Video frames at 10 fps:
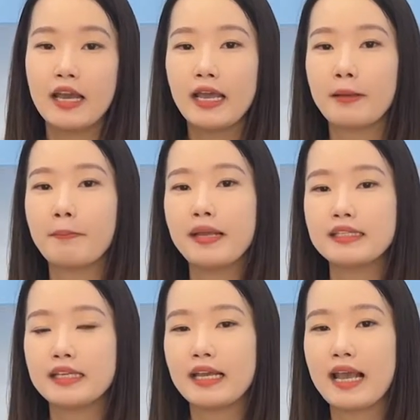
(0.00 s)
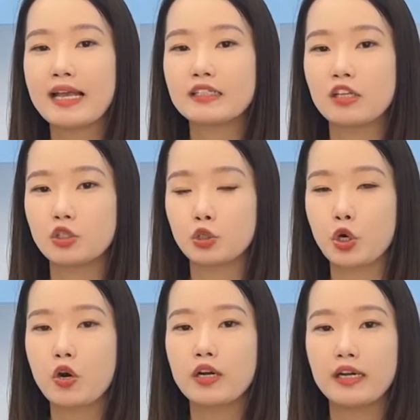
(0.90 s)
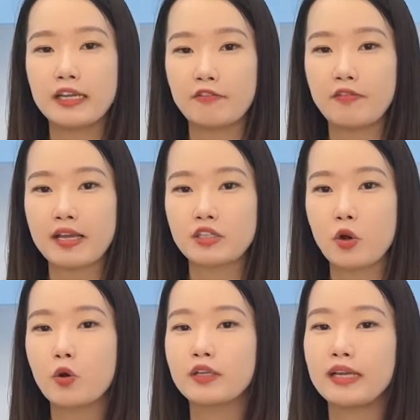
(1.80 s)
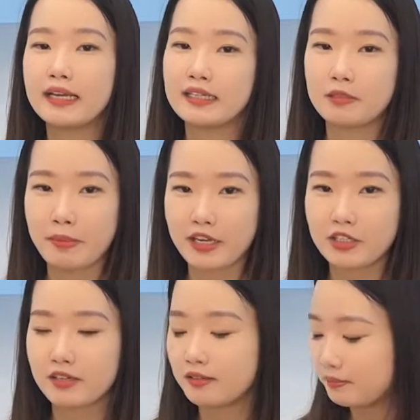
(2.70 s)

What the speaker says: It means it has the stronger effect on the heat dissipation.